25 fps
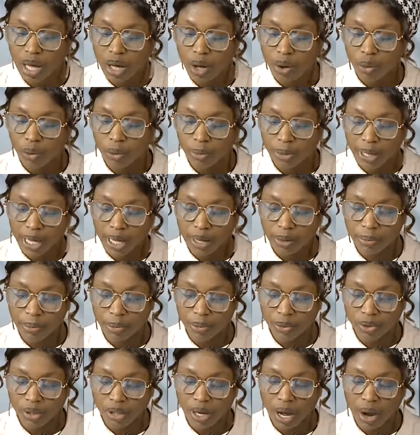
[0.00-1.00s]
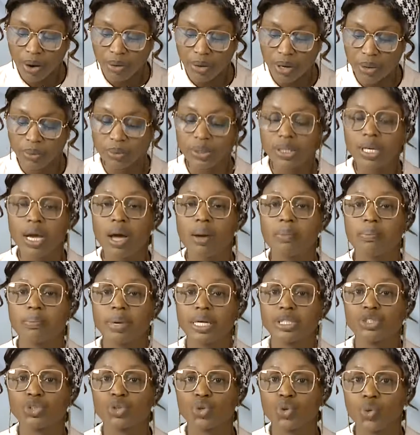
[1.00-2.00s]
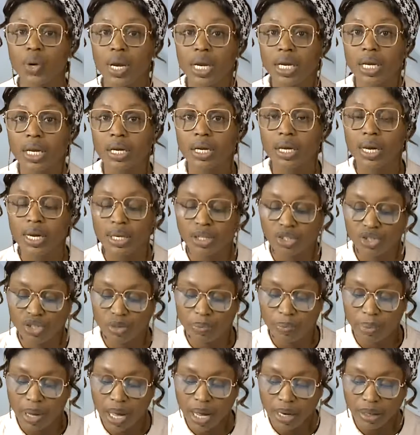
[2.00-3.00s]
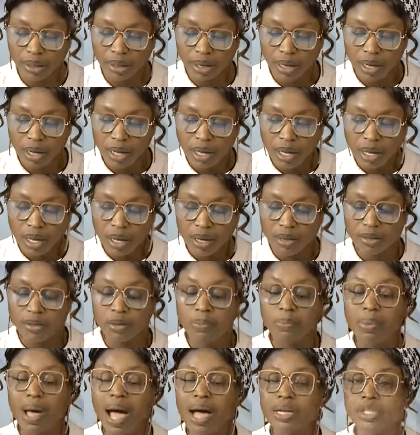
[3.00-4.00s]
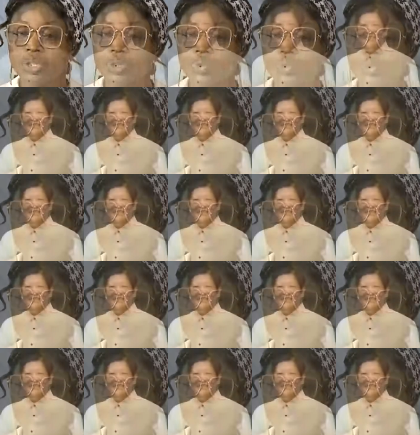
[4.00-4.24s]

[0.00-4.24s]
will be able to carry out combat training in Japan. The pact will